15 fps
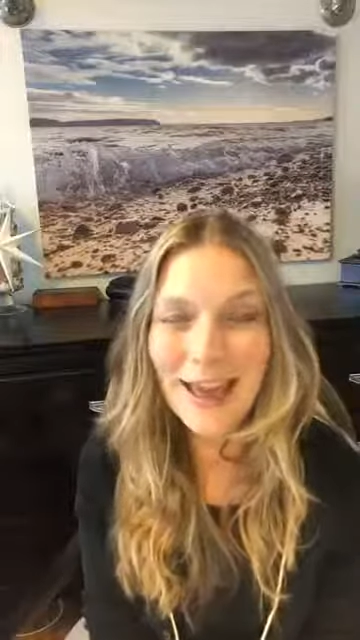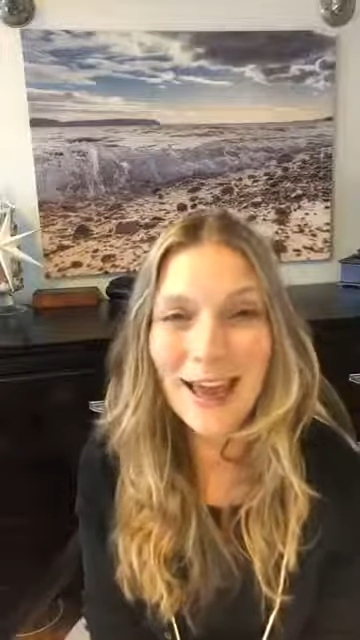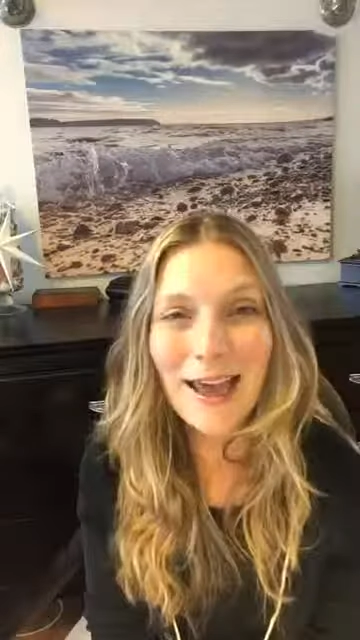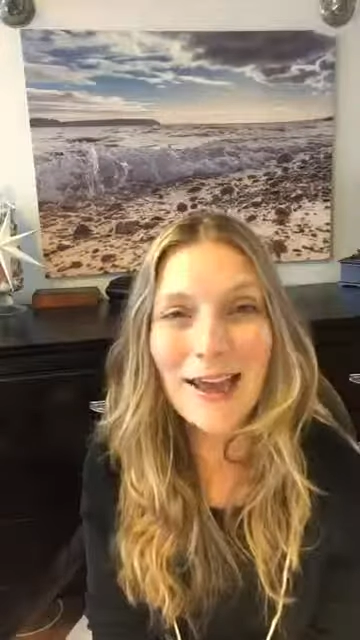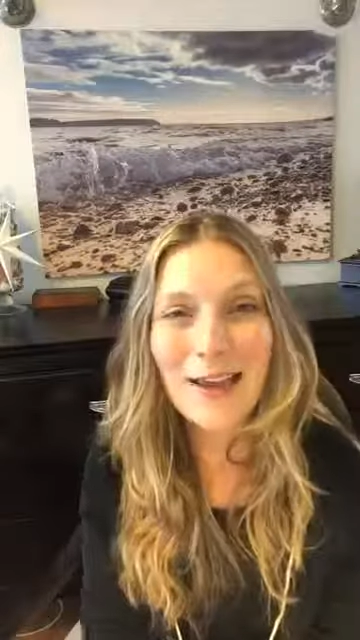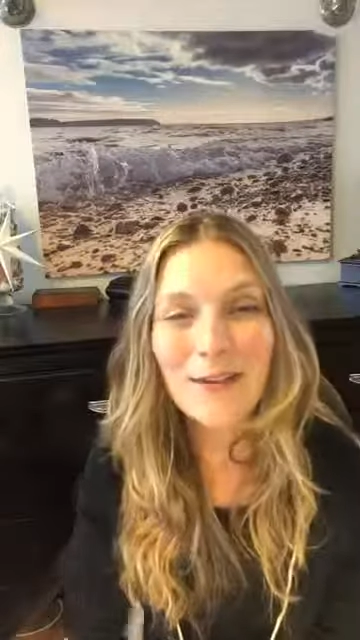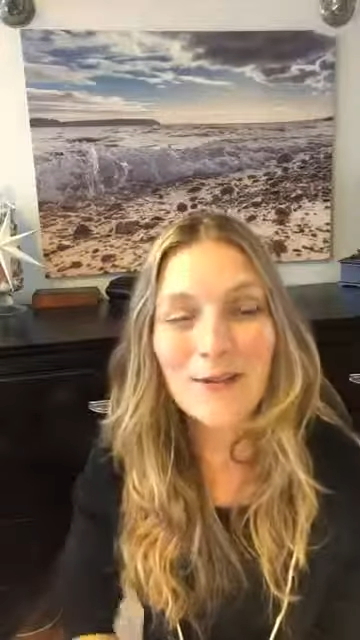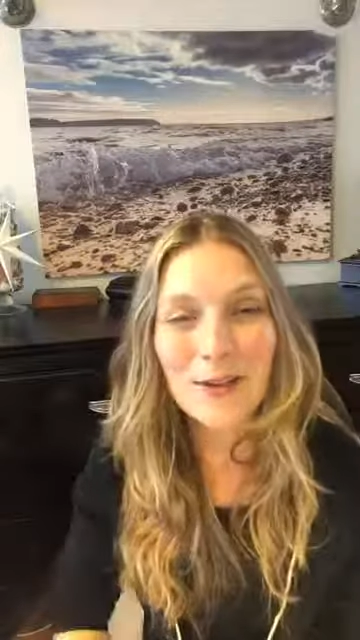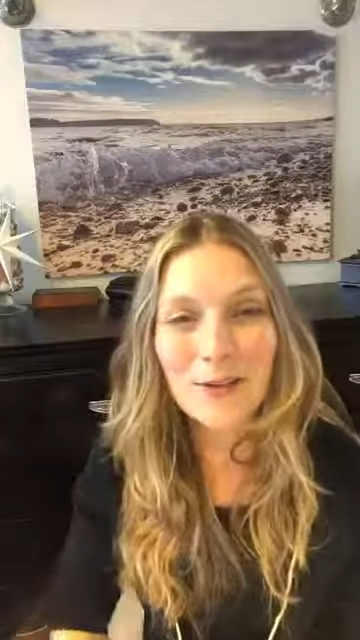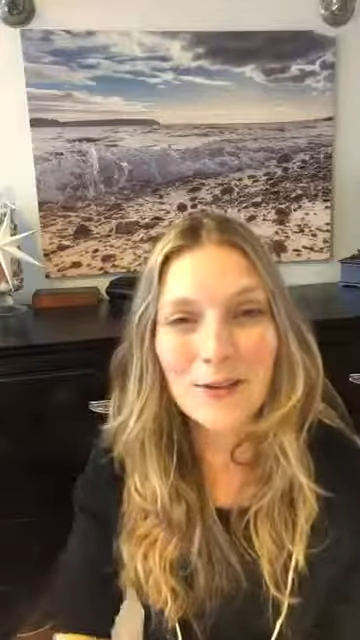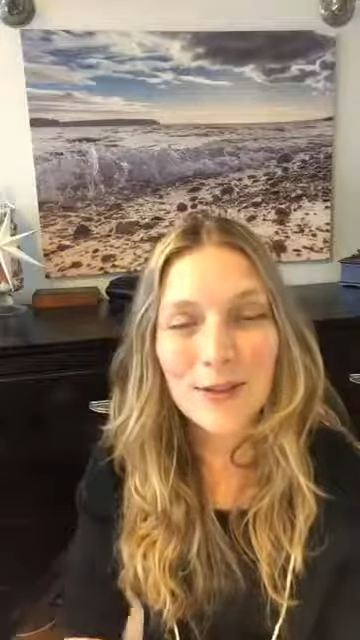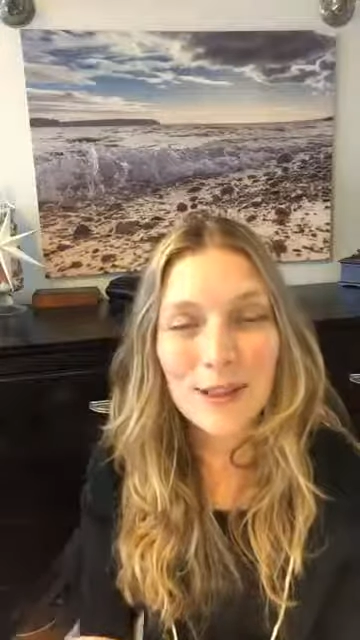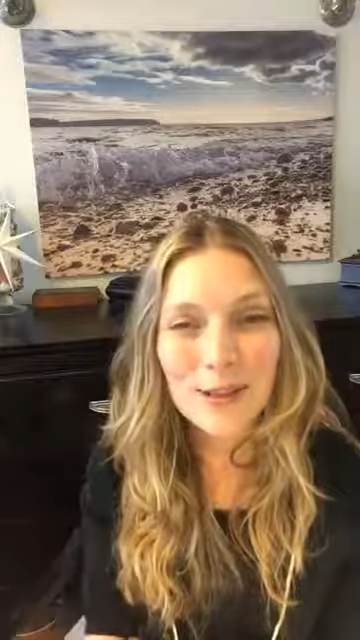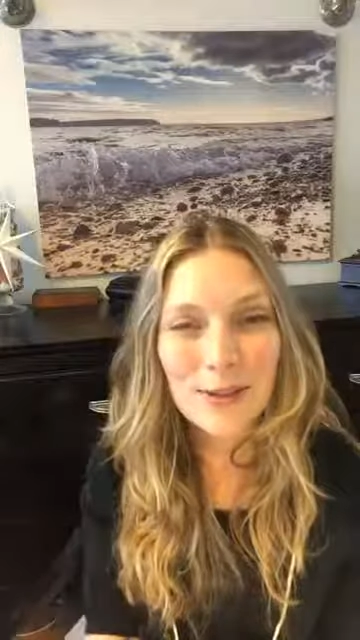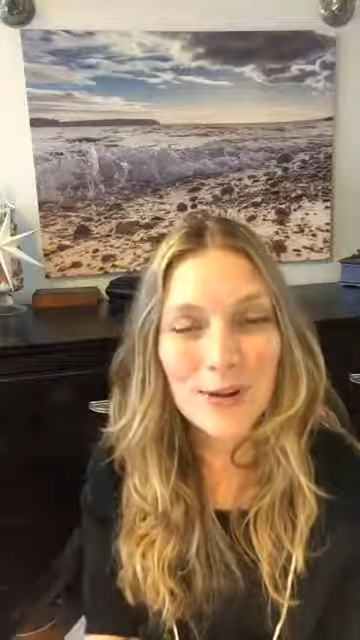And feel
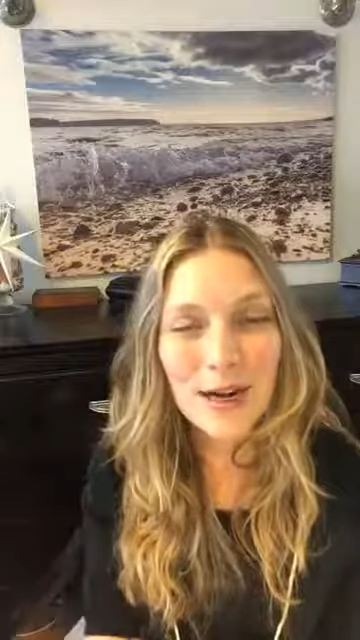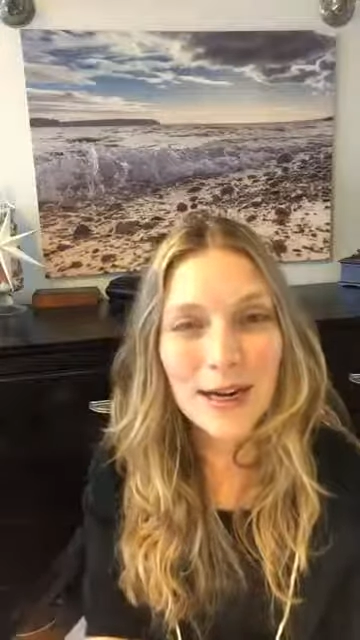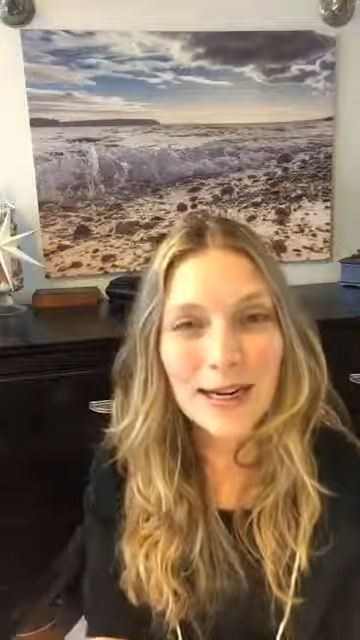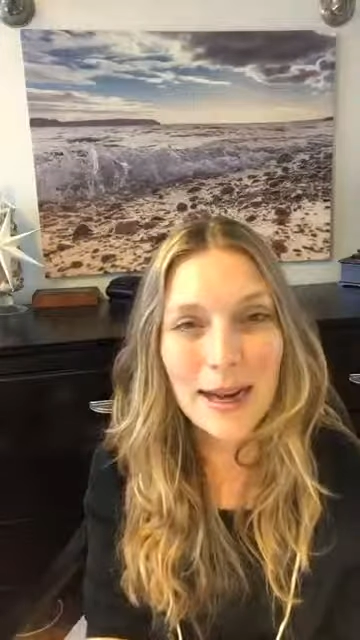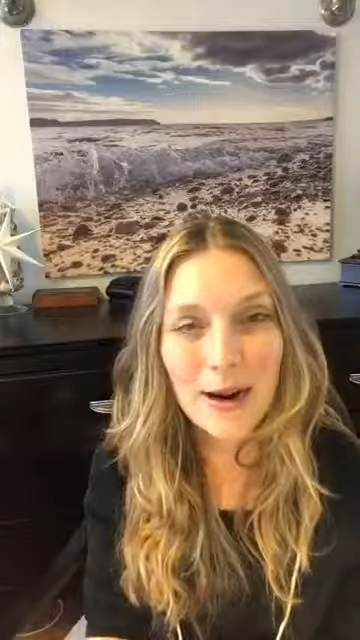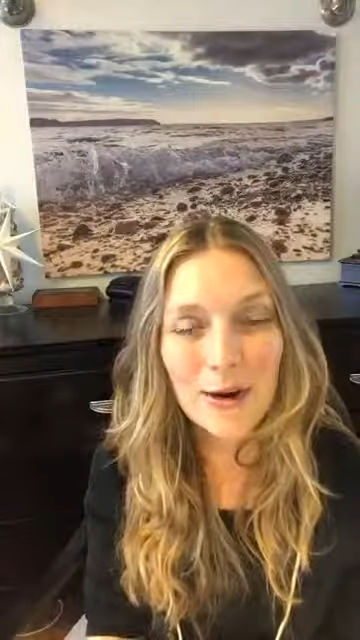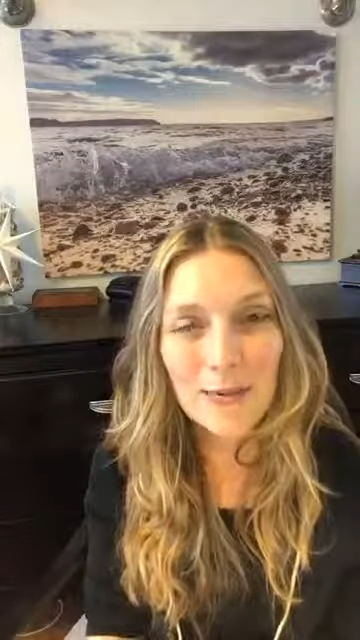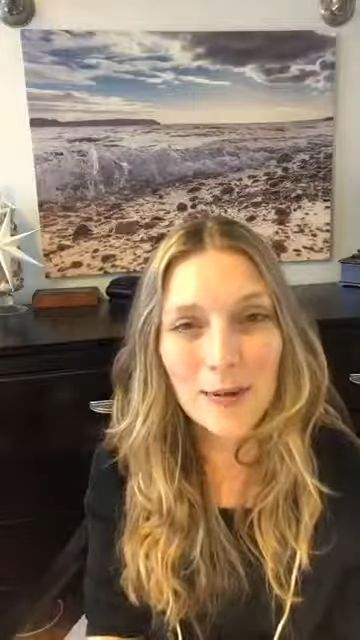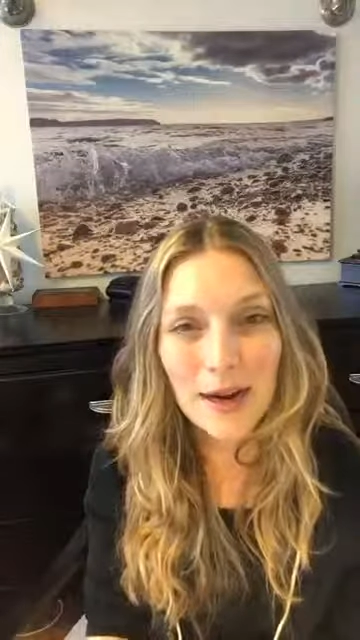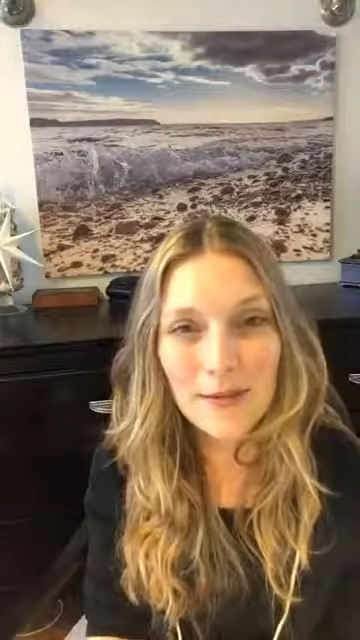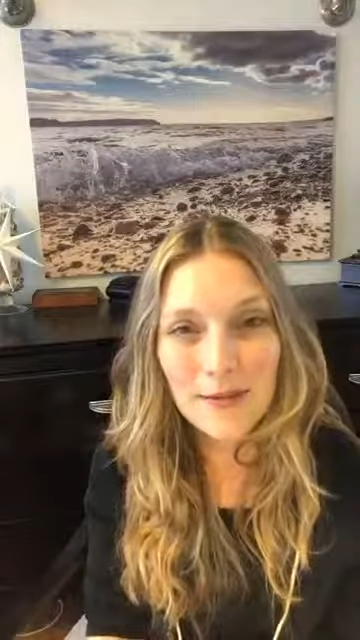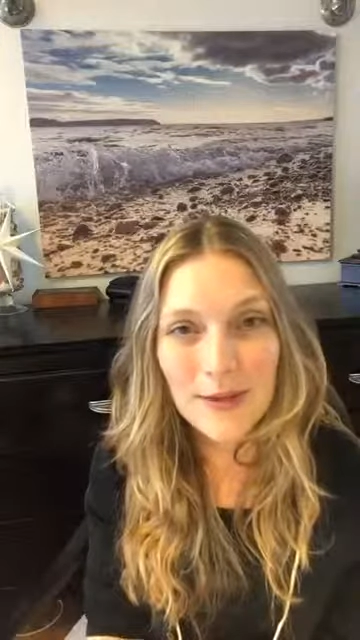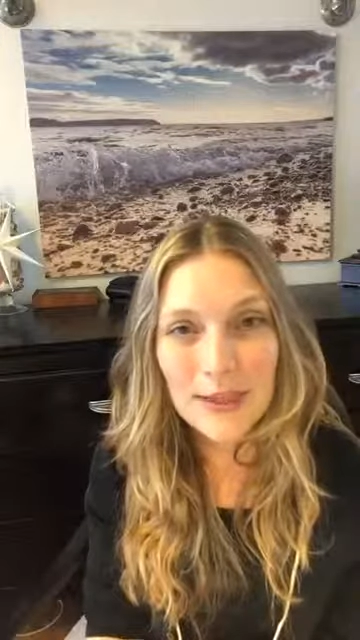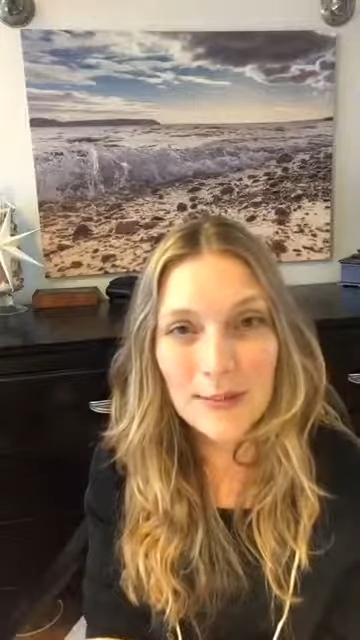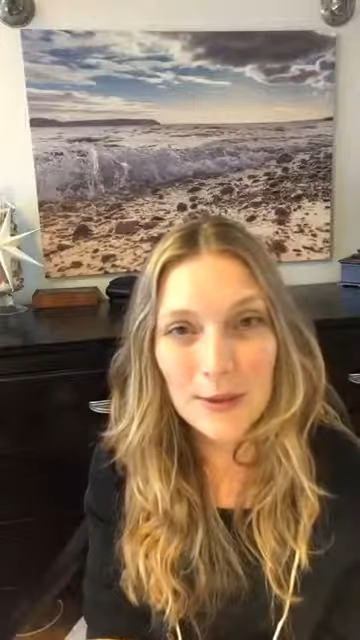free to join our
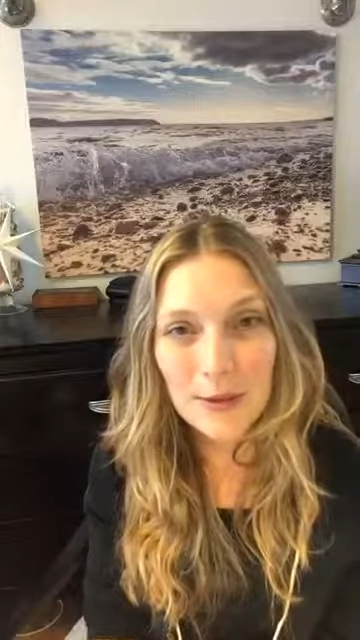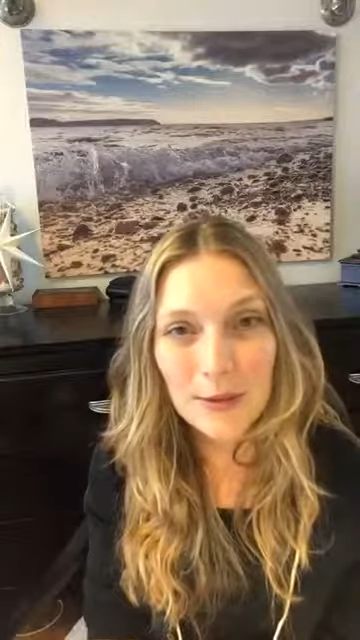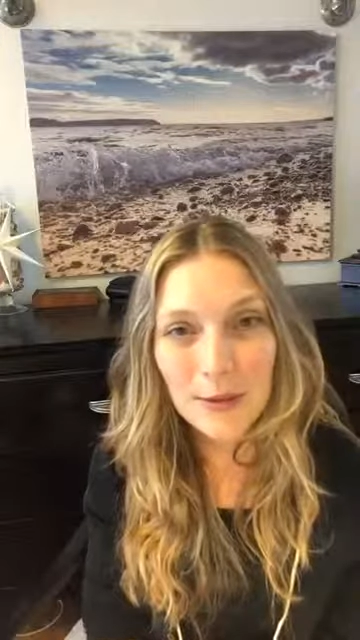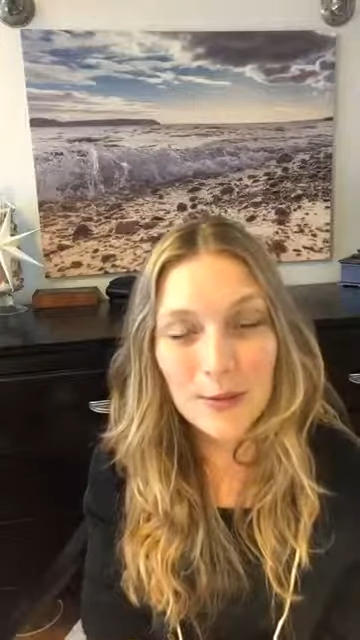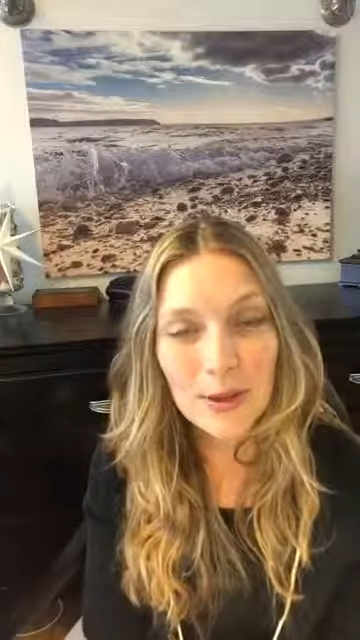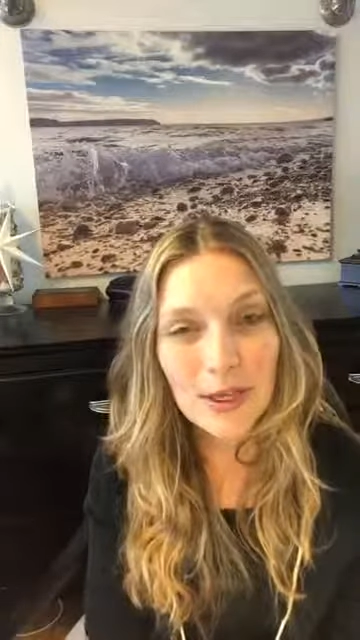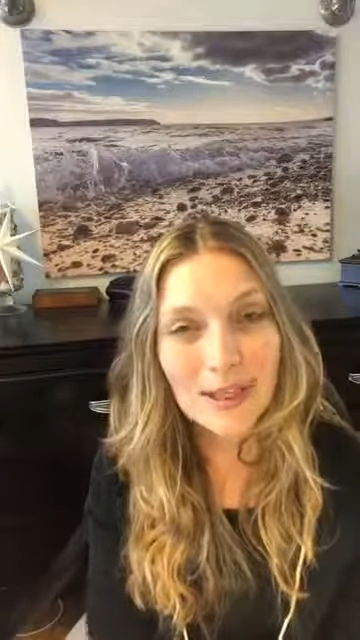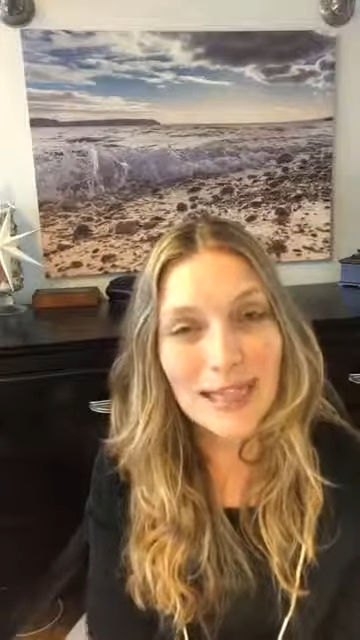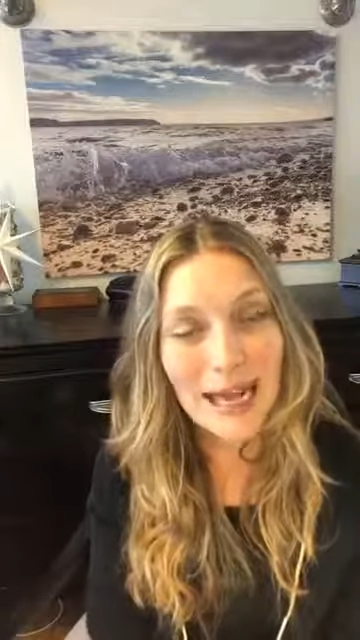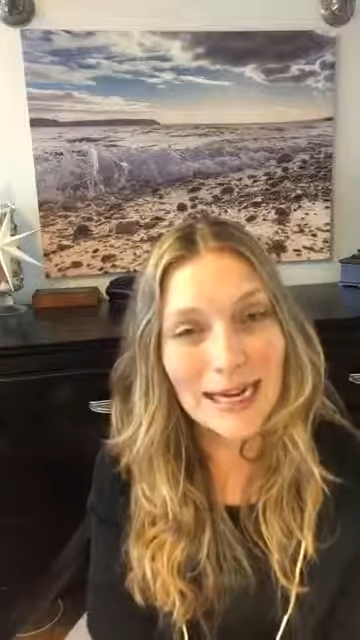private Facebook group called